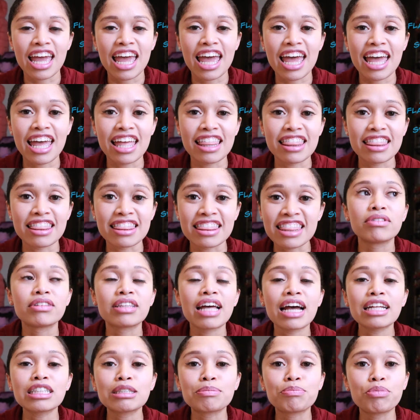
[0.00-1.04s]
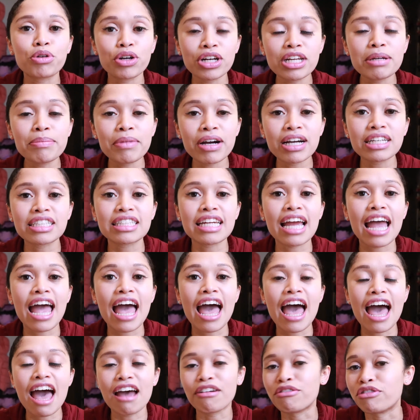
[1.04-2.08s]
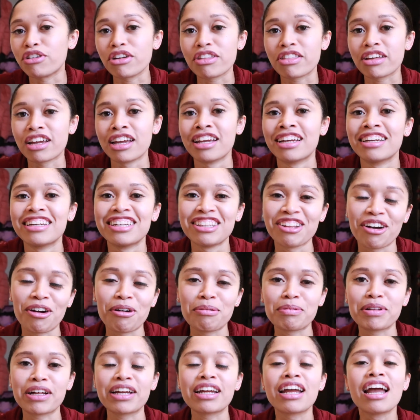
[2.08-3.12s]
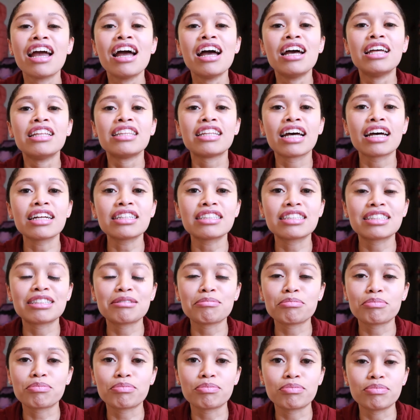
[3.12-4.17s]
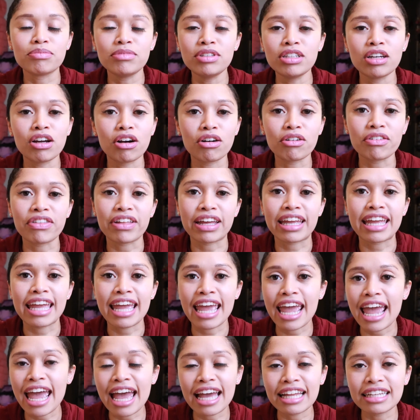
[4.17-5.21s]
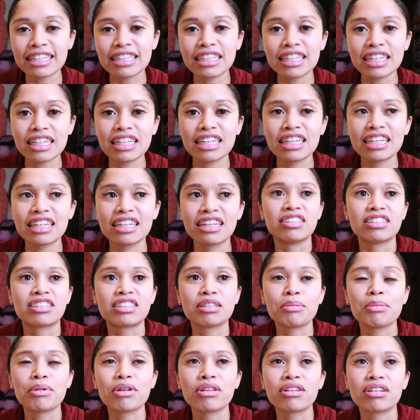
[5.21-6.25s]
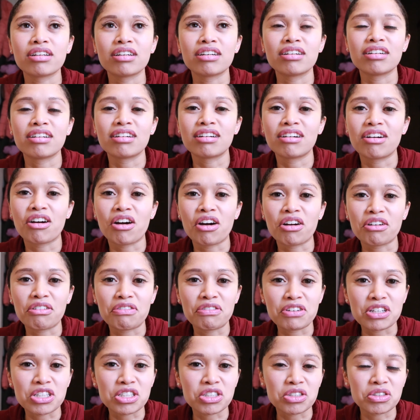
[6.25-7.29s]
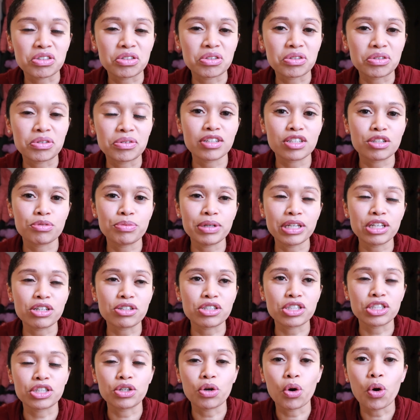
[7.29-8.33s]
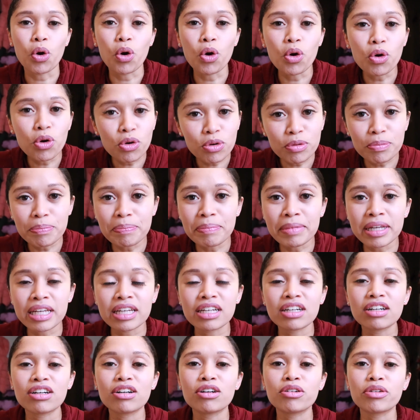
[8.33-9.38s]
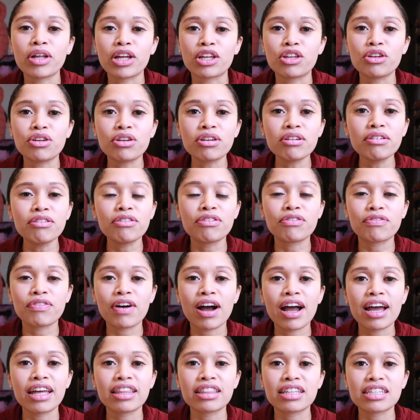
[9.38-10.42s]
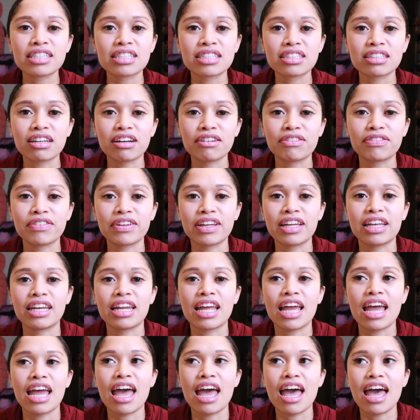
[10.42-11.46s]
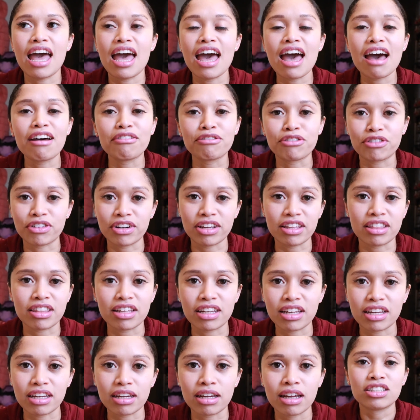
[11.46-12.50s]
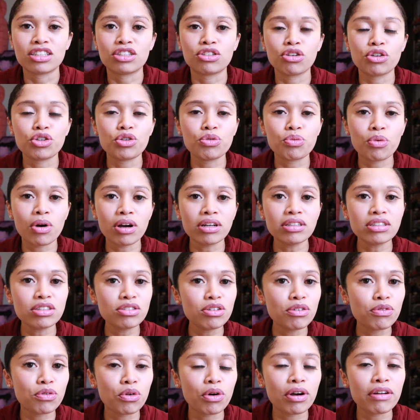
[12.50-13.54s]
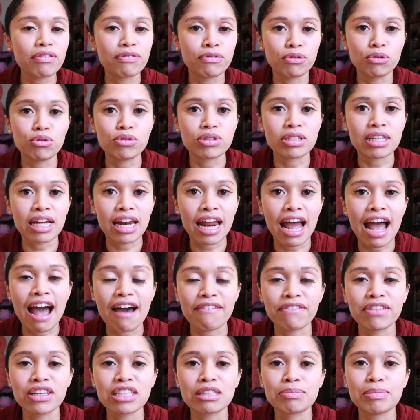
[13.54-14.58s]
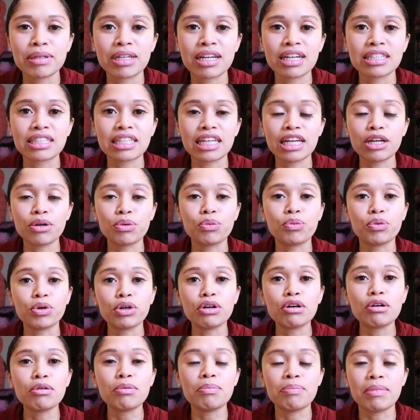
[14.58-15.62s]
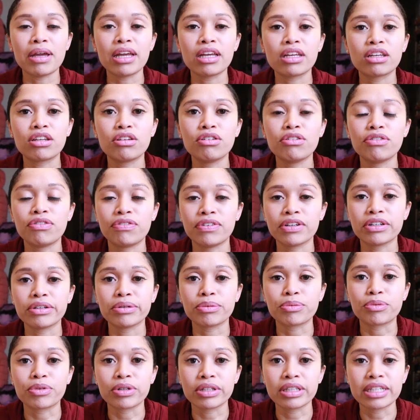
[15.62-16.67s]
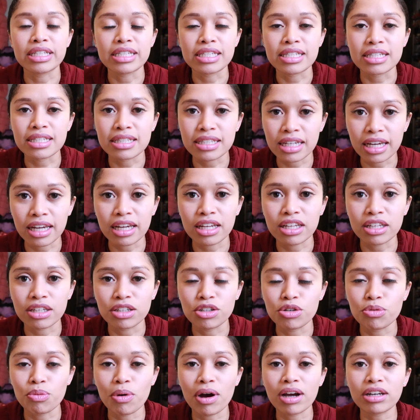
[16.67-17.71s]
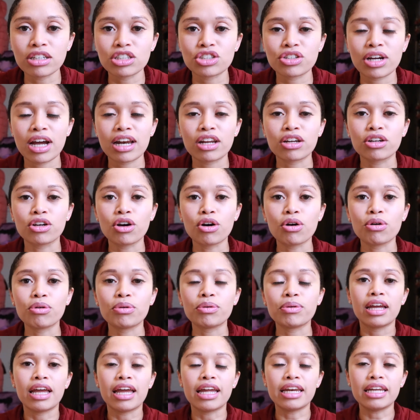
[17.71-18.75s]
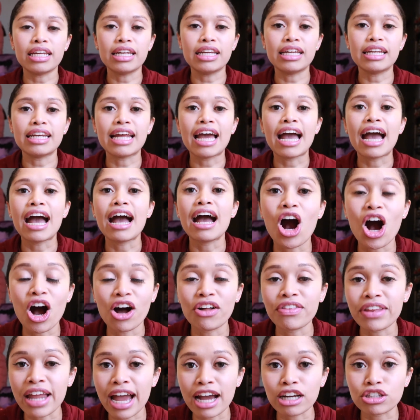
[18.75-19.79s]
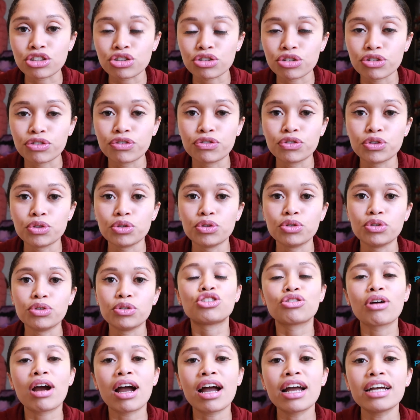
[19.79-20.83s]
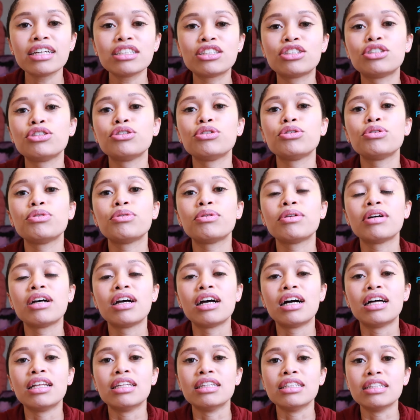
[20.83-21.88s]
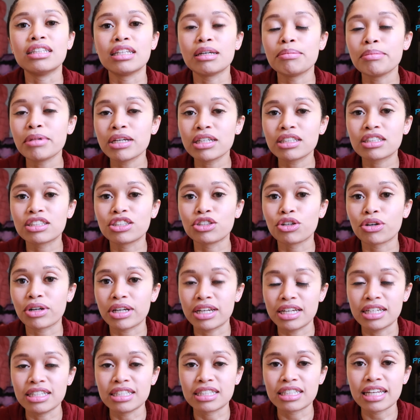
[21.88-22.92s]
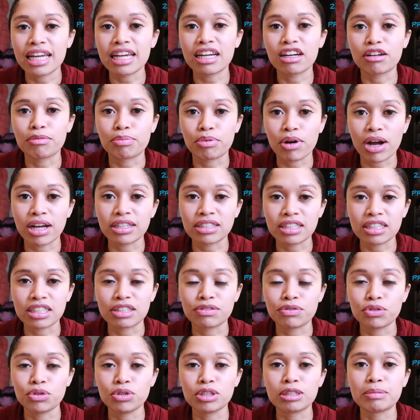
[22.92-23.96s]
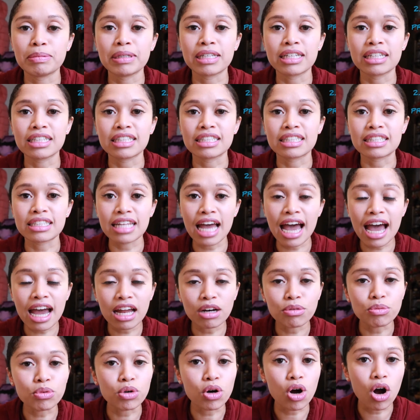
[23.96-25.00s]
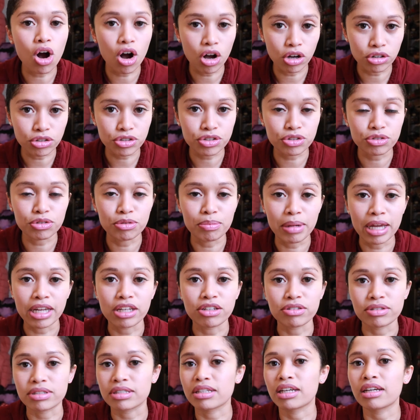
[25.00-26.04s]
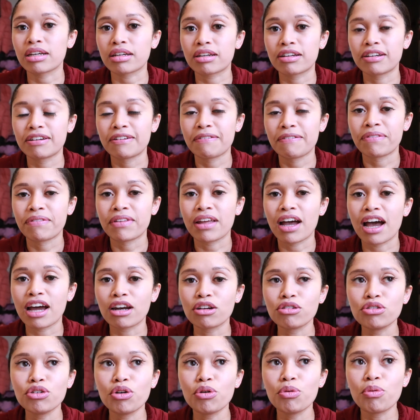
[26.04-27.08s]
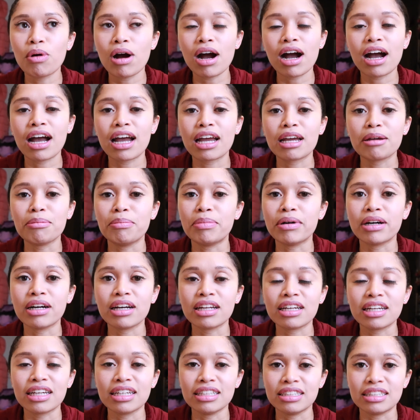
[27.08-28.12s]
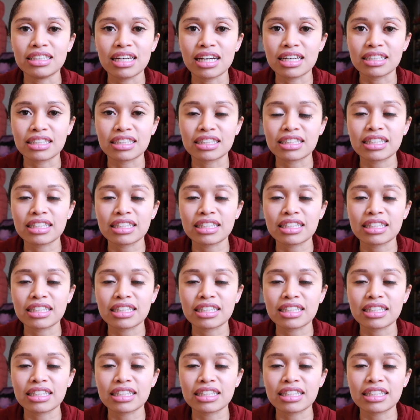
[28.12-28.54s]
And that's pretty much everything. No, I'm playing. That's, you know, the candy, some of the artificial sweeteners in oatmeal. Like, you can find this stuff in everything. So you want to avoid foods that have this because it will make you feel really sick. You want to try to go and eat all natural food. Try to limit your intake of processed foods because that will also make you sick. I don't know why, but it does.